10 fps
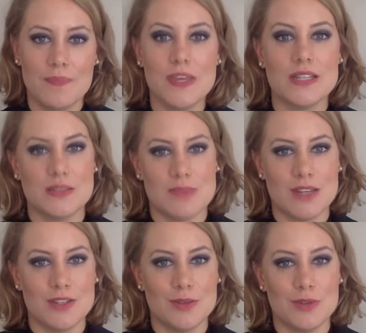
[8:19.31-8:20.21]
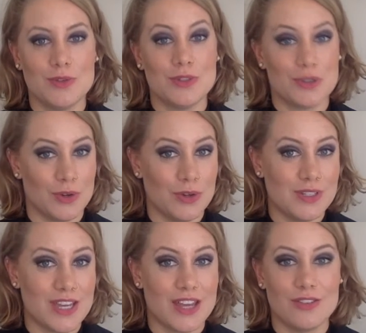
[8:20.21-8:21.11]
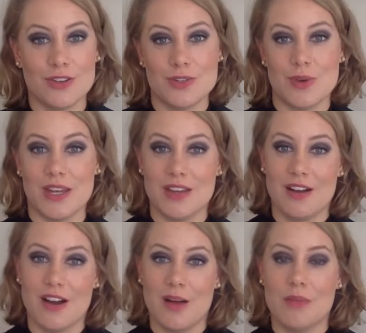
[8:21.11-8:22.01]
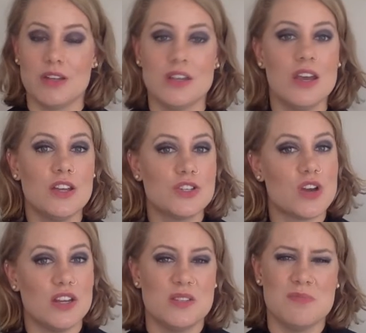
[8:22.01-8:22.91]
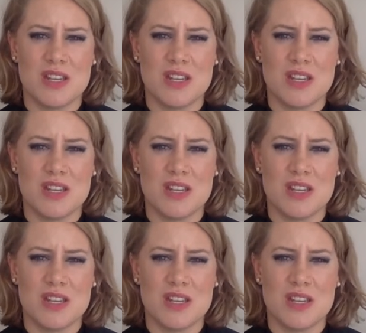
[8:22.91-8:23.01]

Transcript: it's meant to do good and not do any harm, and try to